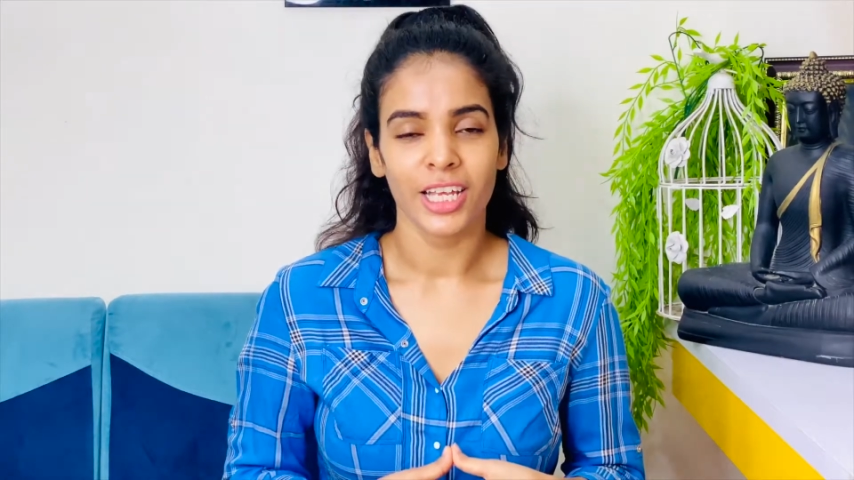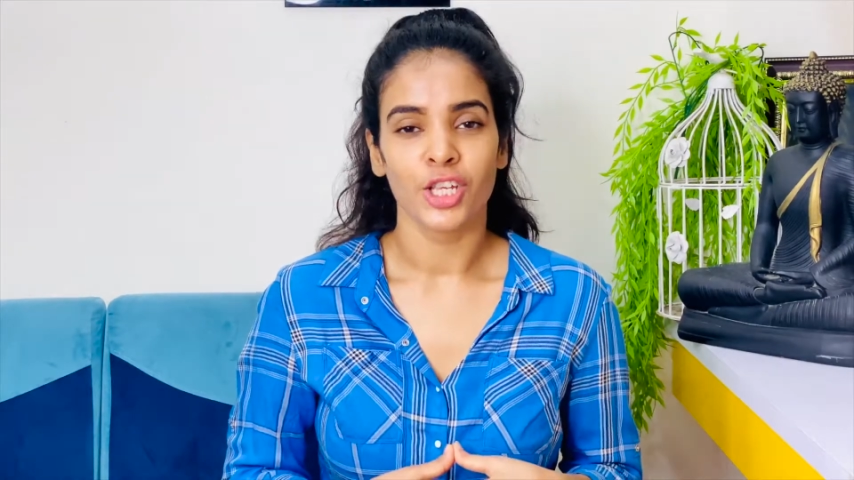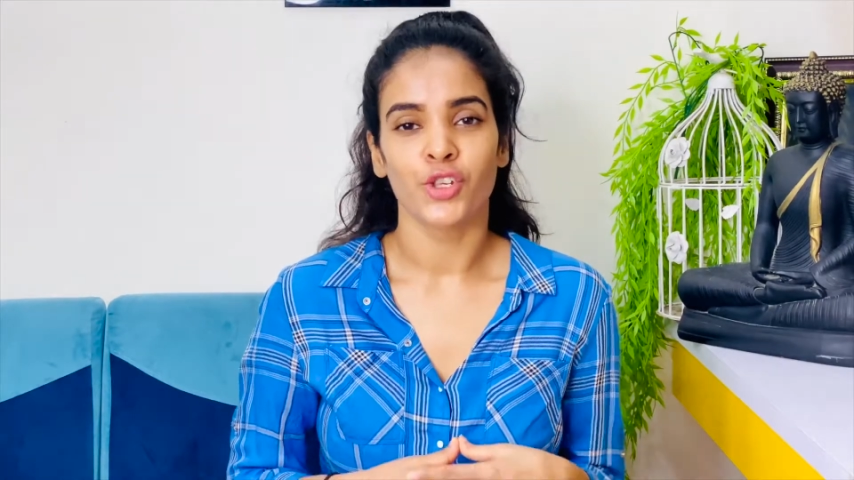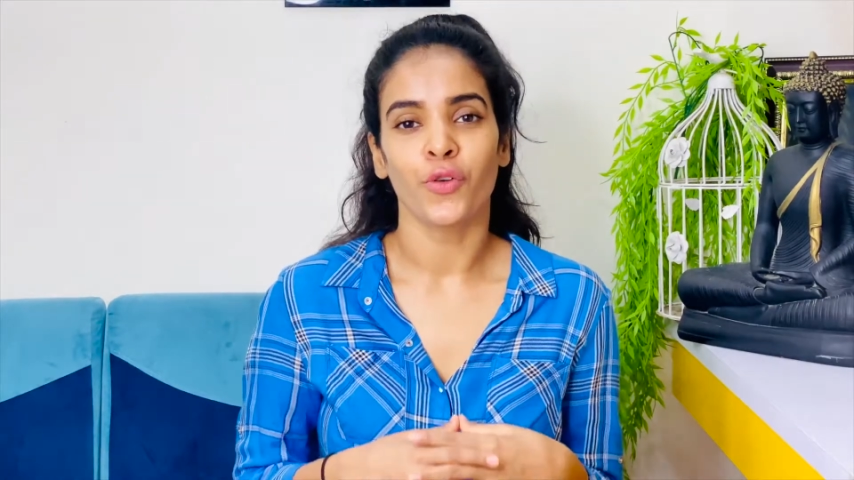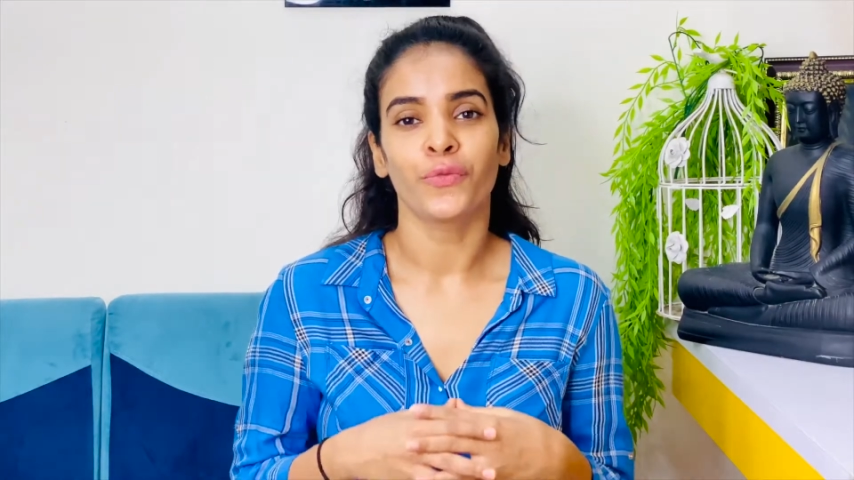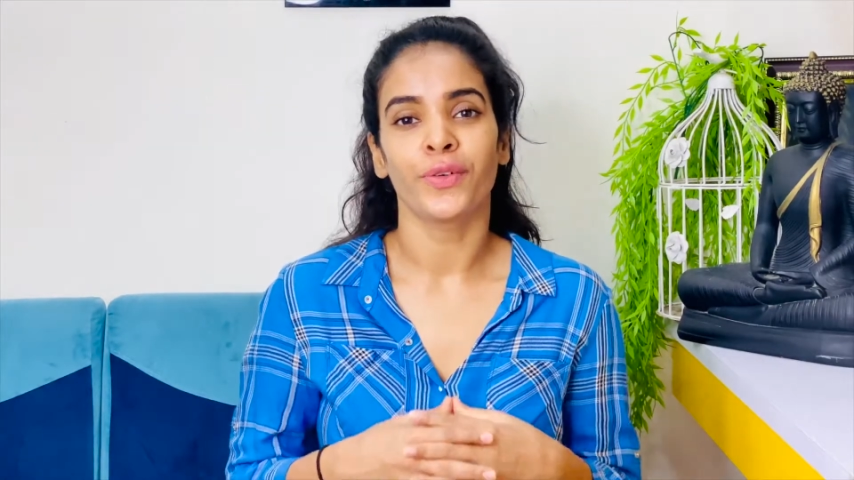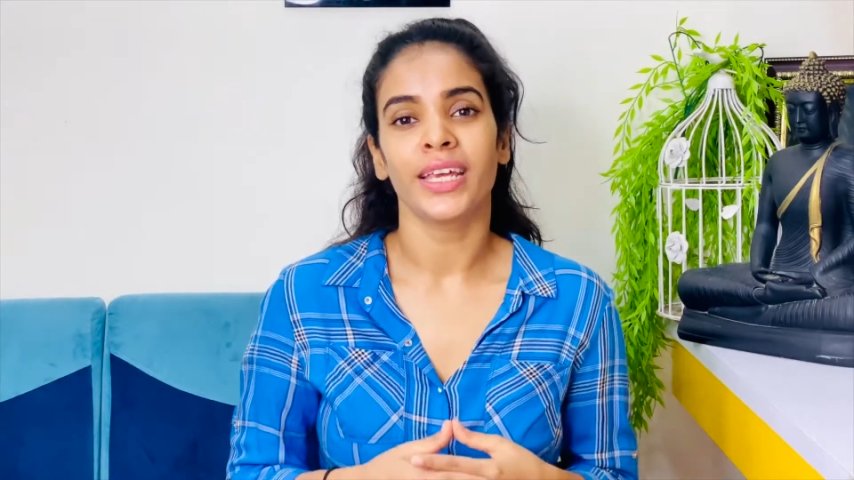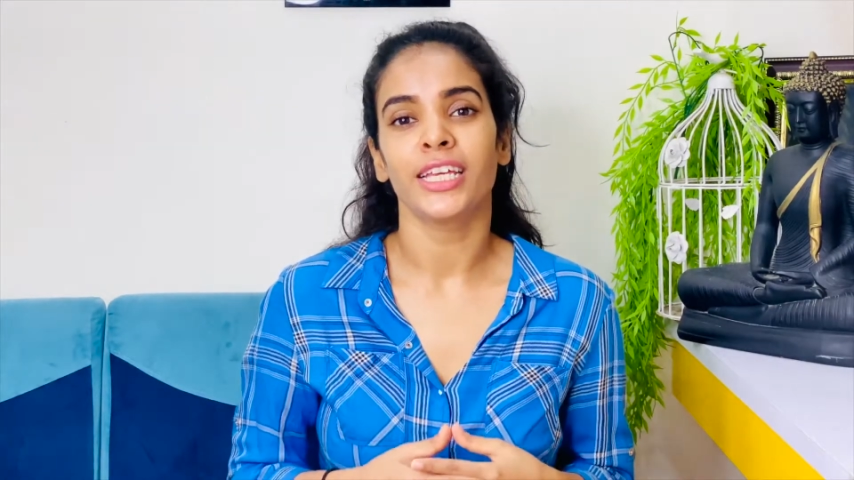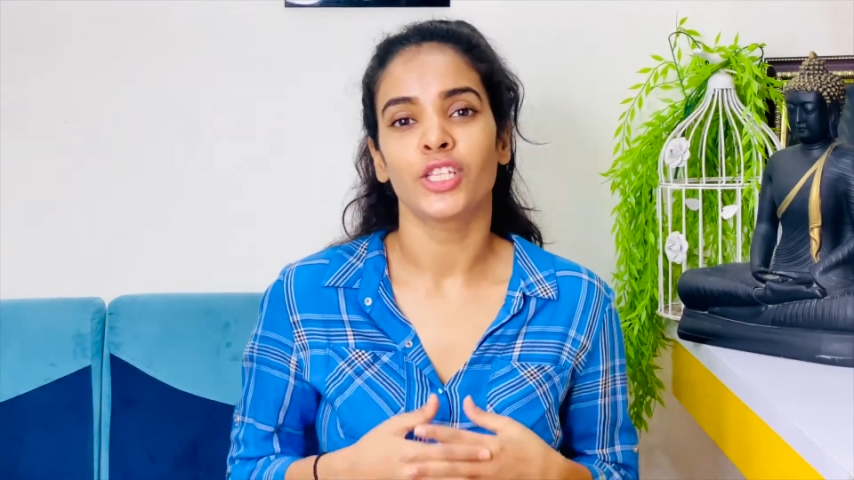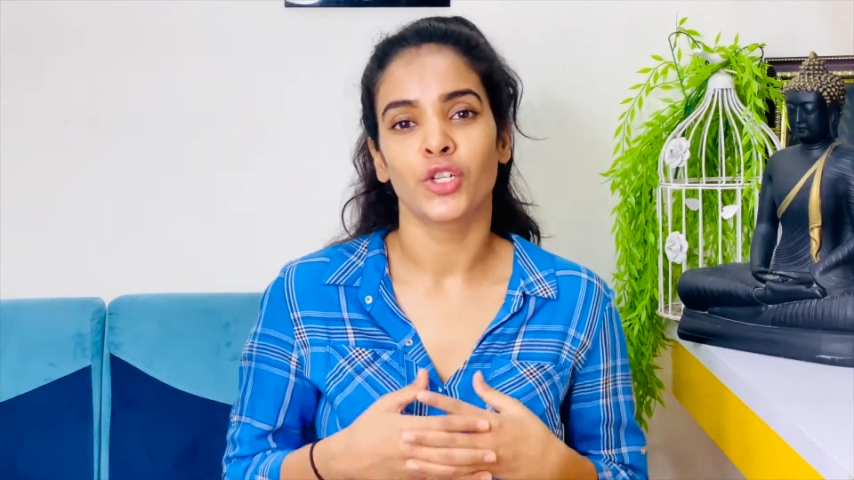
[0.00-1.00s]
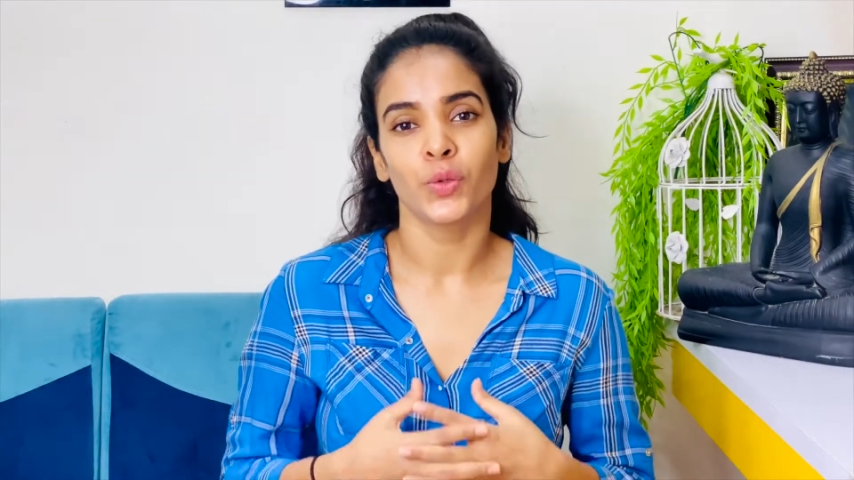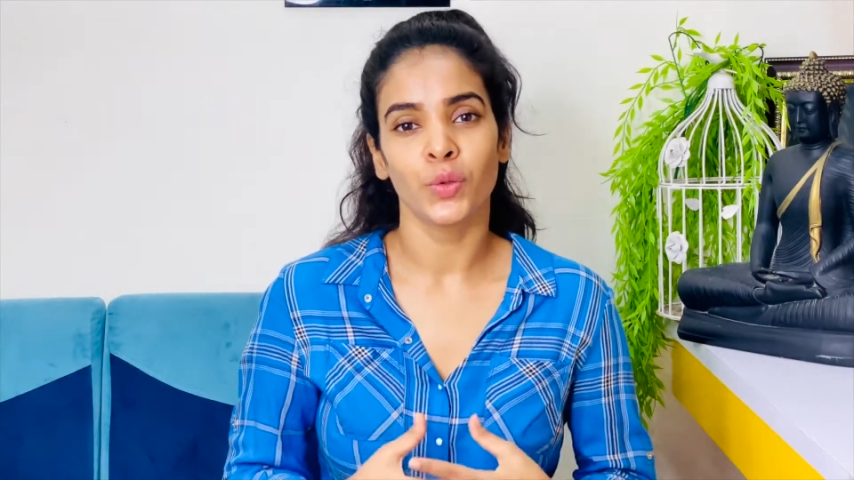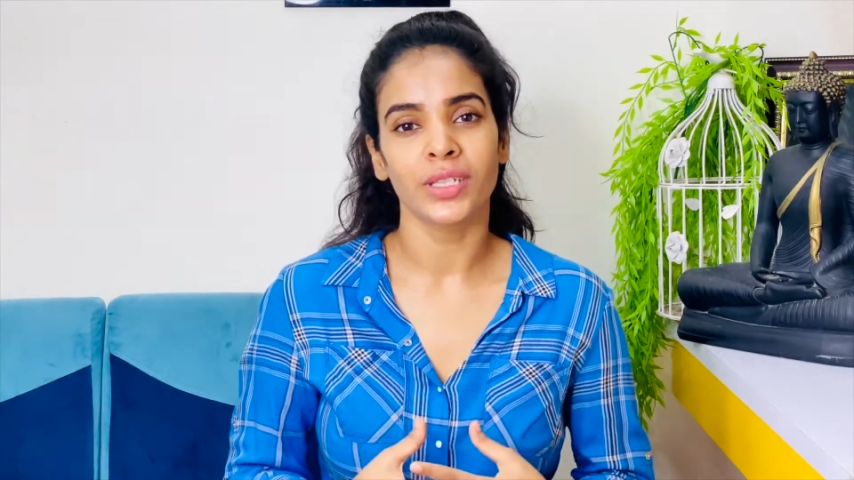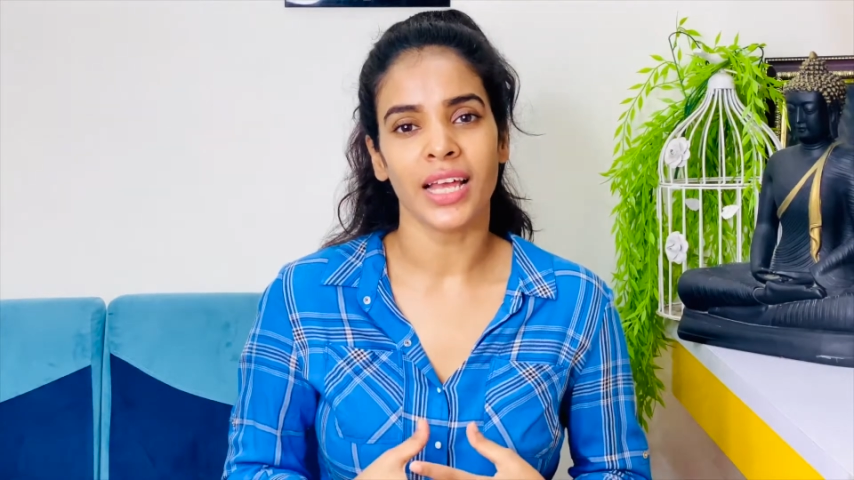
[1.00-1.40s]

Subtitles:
so we do